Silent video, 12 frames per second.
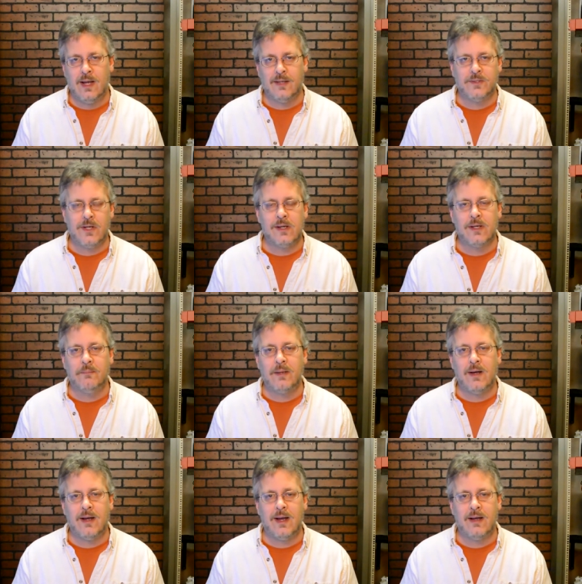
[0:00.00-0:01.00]
I'll talk
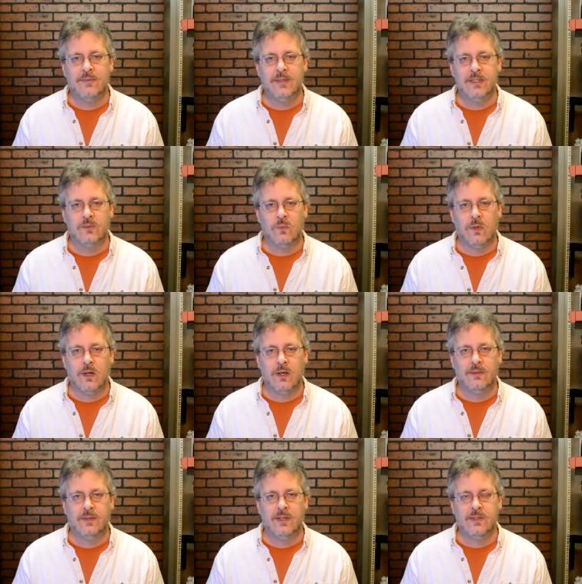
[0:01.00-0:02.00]
about how these
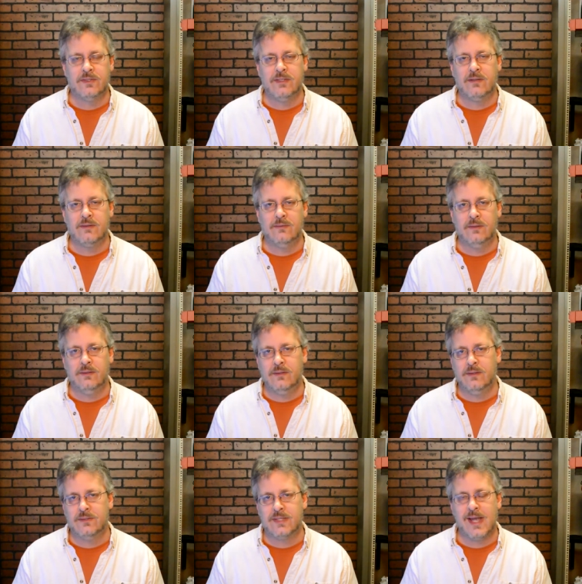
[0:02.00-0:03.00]
work. There's
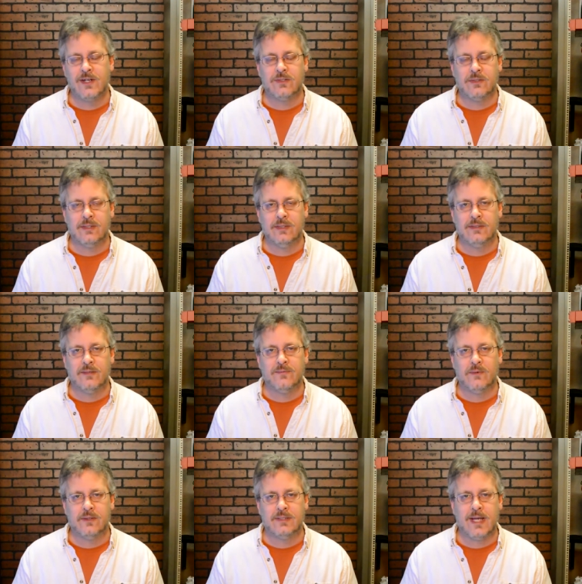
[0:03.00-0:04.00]
there's actually
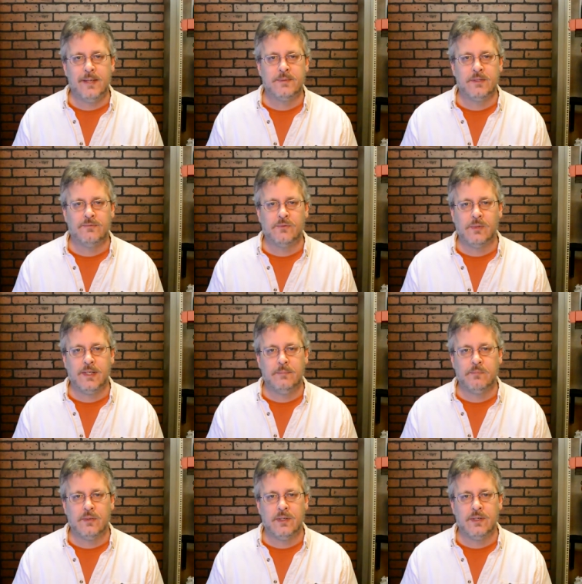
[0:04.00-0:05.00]
different types of
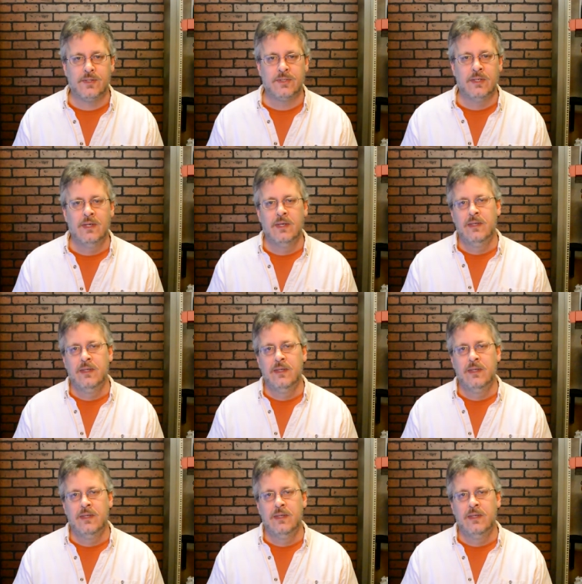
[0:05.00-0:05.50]
3D printers.